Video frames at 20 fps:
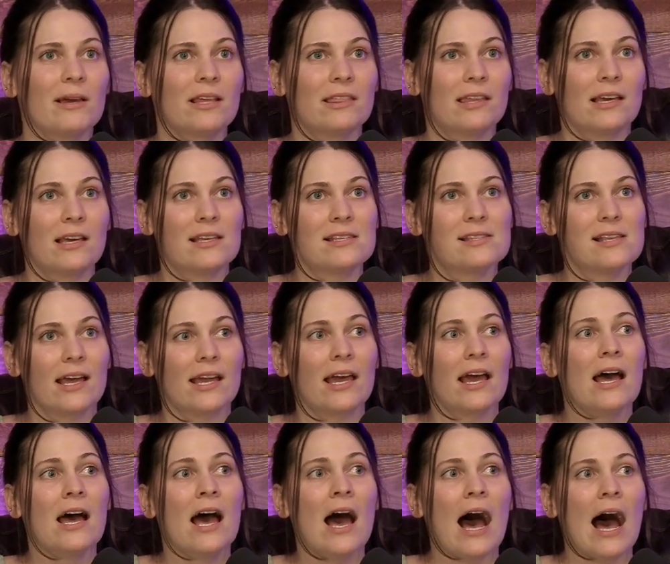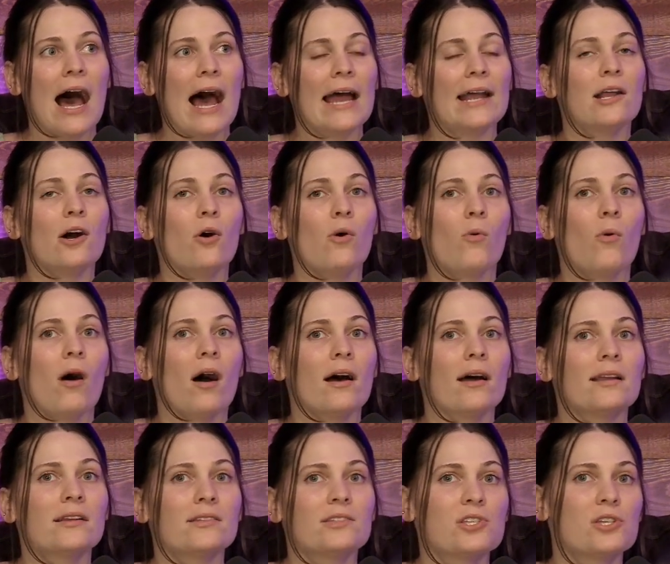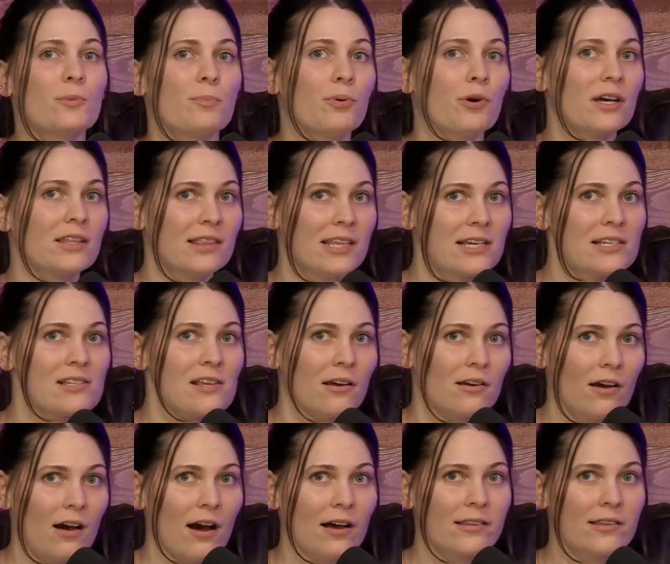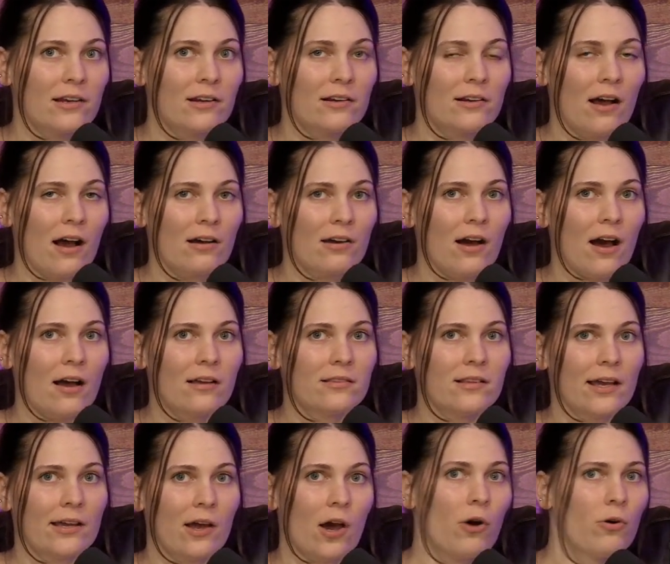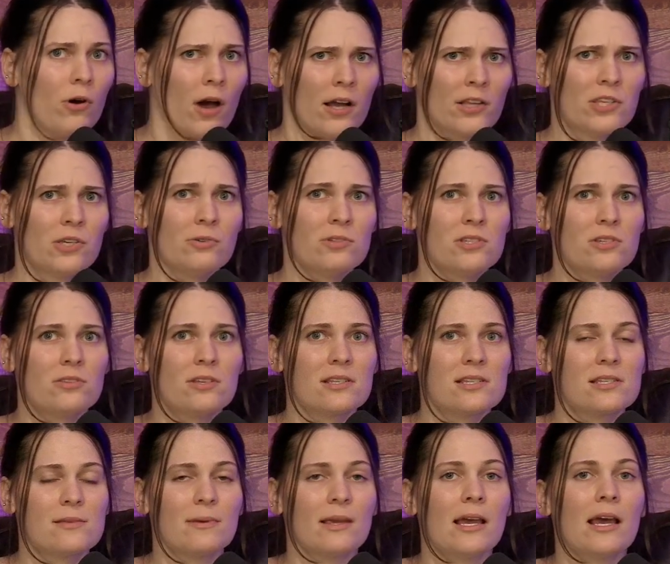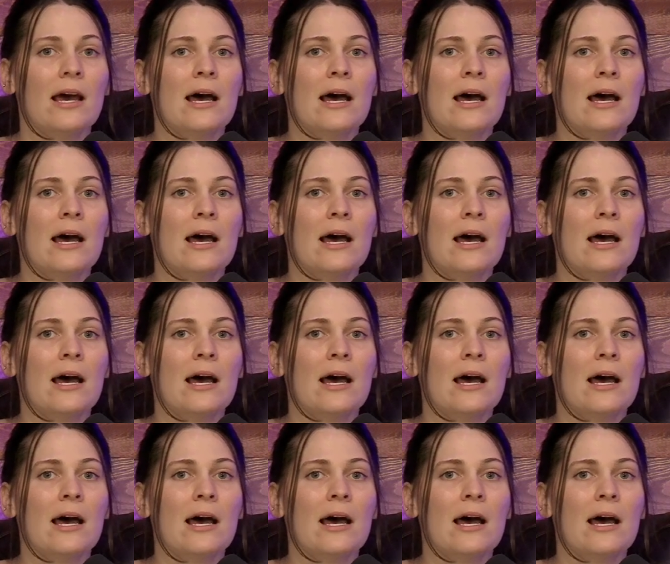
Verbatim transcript: thing, is like, I don't want to put things on God that are not God. Like, oh God, you would do this to me.